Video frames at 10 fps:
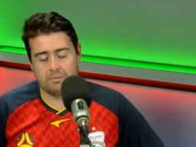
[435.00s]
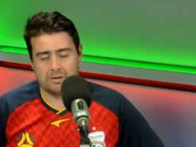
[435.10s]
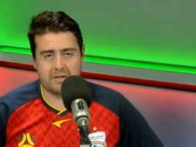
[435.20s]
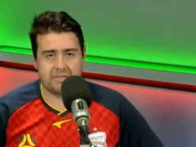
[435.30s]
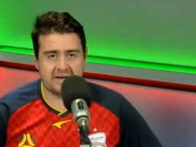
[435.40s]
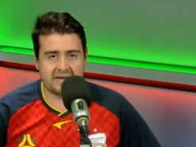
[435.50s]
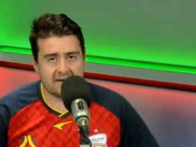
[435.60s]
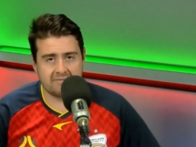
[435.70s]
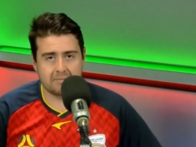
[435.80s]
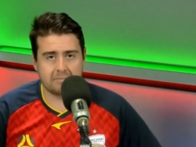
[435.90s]
well, I think
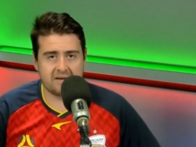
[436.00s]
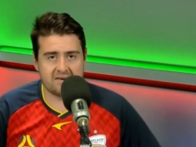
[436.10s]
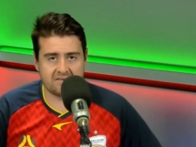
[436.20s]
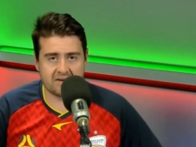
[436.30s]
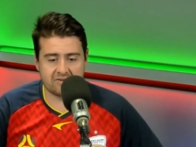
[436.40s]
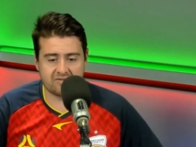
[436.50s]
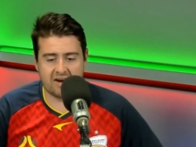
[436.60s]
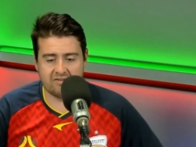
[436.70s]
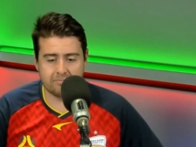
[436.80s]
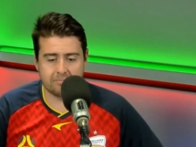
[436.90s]
inevitably he's going to
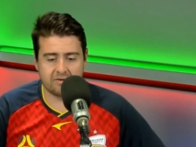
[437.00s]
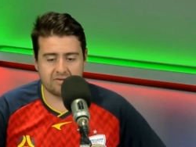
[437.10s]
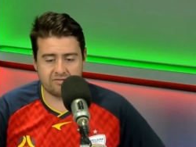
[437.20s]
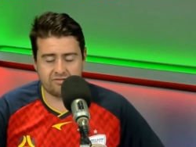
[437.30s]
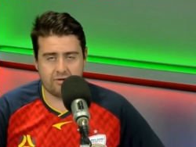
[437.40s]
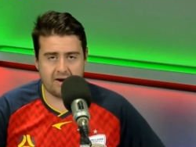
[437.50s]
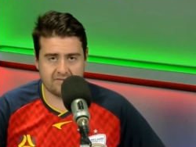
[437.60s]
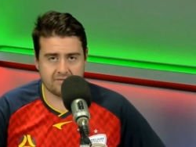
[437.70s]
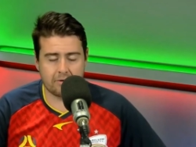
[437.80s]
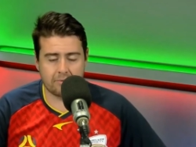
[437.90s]
change it because
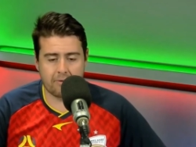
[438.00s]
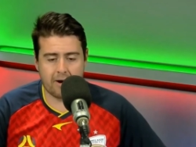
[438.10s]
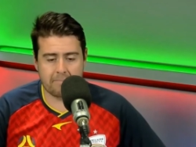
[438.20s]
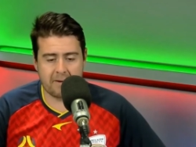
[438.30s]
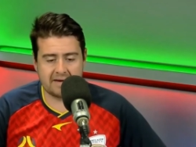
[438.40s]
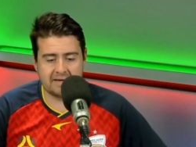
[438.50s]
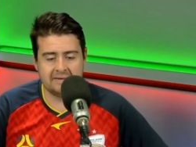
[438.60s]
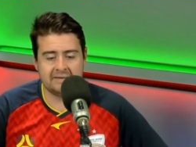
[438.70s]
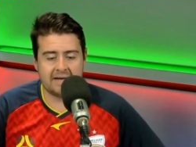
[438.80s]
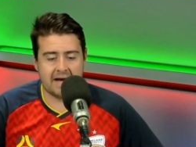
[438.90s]
Tratt's not a right back.
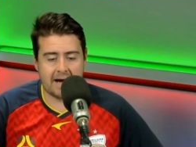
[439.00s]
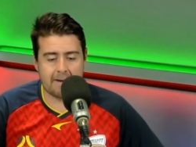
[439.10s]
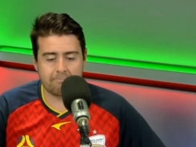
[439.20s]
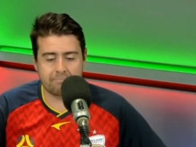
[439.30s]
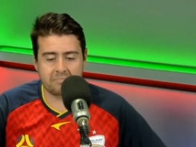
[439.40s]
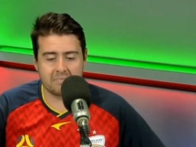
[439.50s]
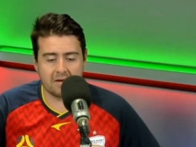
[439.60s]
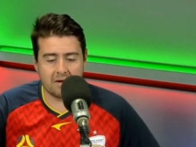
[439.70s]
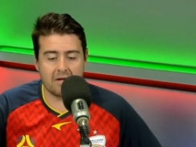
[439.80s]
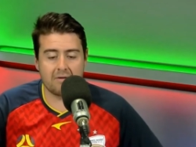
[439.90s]
Um,
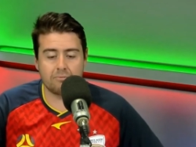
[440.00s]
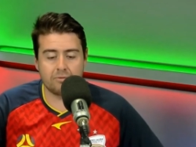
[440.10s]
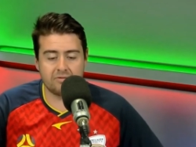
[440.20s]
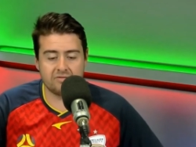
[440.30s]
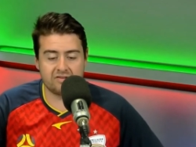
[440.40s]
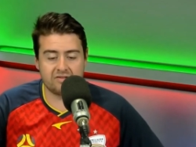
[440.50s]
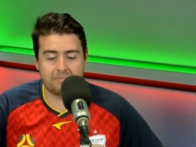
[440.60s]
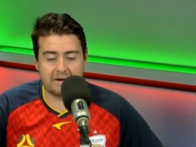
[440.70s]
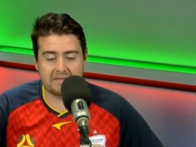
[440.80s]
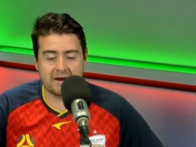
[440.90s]
I would
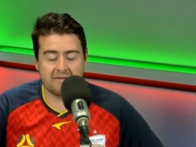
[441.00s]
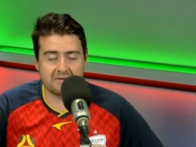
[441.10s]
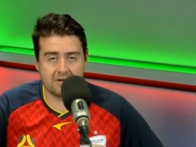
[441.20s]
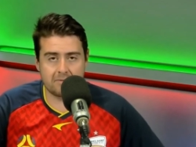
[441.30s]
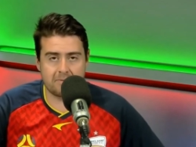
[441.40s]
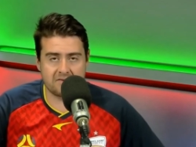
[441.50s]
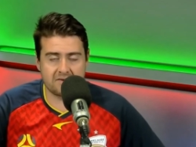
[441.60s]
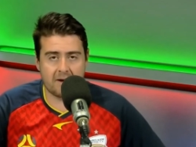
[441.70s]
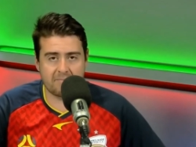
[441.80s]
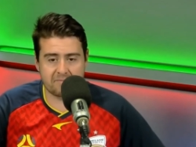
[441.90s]
suspect that Javi Lopez
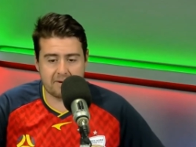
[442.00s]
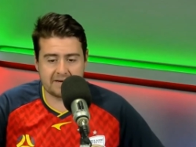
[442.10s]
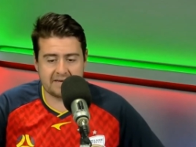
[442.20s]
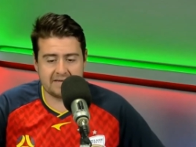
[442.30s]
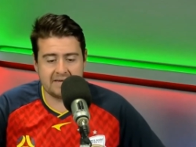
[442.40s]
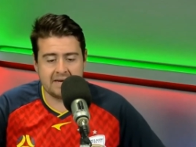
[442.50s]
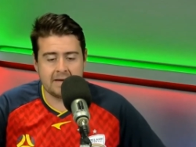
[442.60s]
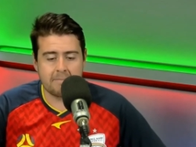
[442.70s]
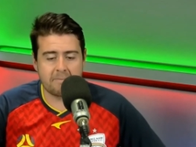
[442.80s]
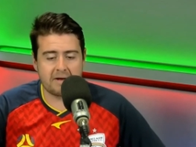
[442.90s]
comes back in,
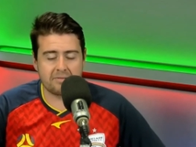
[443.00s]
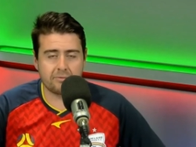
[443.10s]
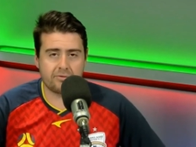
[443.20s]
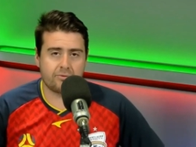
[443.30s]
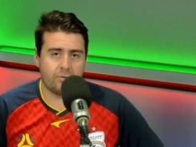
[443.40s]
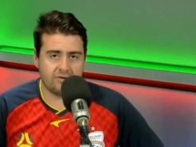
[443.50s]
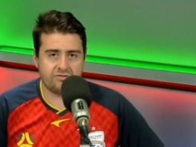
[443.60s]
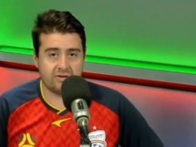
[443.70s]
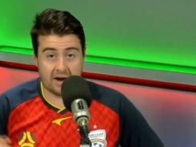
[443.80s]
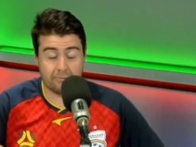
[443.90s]
but the
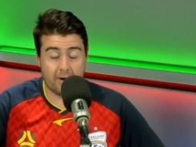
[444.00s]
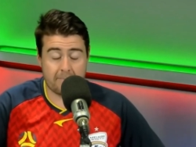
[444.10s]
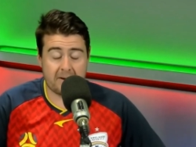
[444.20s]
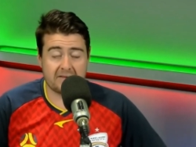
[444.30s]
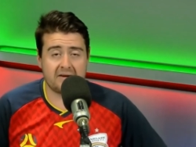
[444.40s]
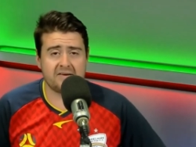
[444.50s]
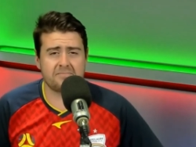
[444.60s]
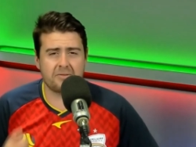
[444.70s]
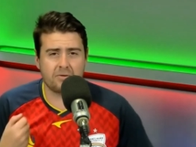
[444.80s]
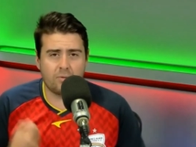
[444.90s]
question at right back that is.
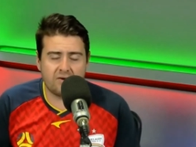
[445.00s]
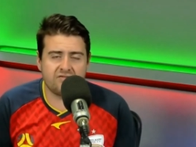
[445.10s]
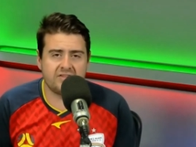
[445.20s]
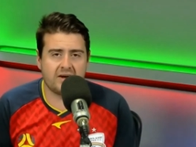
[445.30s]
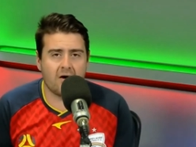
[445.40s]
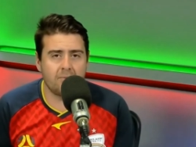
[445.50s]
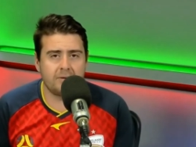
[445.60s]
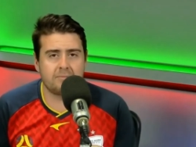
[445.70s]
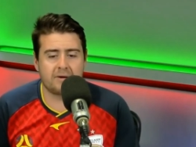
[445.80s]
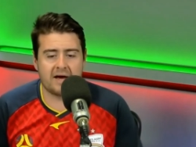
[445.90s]
But the question that I
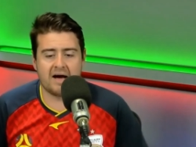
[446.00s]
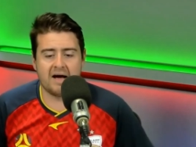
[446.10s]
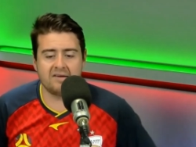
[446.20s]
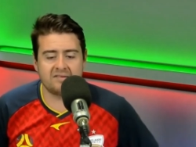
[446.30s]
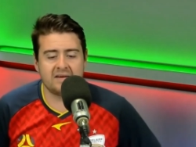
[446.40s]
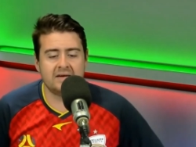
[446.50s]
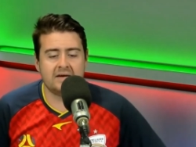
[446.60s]
really want to ask